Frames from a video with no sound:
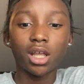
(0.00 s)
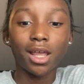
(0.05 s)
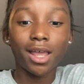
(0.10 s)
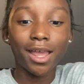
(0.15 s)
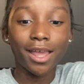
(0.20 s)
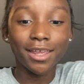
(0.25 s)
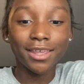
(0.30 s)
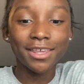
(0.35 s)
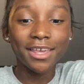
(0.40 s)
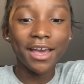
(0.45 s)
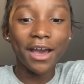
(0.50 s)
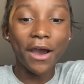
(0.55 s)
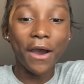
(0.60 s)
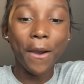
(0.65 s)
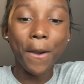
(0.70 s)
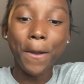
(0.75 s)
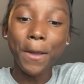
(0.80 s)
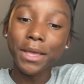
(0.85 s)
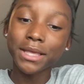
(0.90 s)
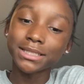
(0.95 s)
And
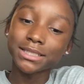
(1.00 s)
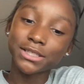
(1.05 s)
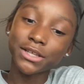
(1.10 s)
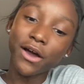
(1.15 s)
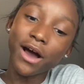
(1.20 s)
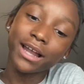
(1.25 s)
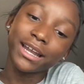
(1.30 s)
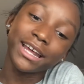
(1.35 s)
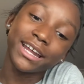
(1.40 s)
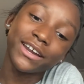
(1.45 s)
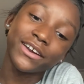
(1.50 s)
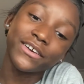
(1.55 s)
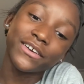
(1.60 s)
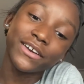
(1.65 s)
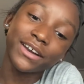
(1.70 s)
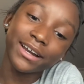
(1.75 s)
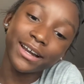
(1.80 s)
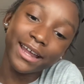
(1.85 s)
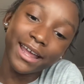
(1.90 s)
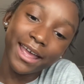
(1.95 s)
yeah, see y'all
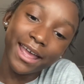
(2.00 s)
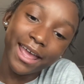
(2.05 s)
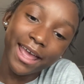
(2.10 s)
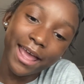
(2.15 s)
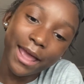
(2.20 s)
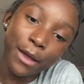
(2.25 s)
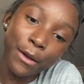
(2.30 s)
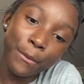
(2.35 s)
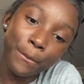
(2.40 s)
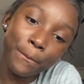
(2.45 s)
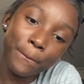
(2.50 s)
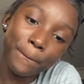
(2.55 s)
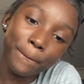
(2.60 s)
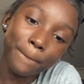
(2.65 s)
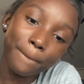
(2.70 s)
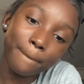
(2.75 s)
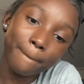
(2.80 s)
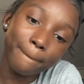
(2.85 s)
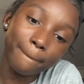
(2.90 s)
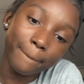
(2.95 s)
later. And
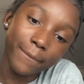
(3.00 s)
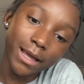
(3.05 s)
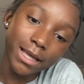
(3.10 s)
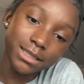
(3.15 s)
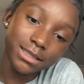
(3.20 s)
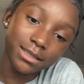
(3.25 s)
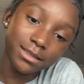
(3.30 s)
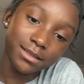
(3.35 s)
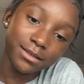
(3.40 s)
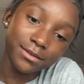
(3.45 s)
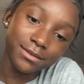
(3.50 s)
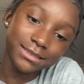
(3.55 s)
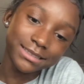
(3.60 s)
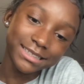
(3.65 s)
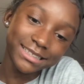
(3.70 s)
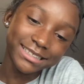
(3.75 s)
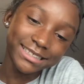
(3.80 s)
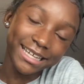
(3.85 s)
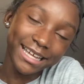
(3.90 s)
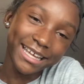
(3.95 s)
it's nothing else
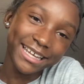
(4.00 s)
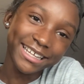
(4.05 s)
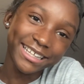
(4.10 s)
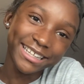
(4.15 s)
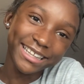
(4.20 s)
to say.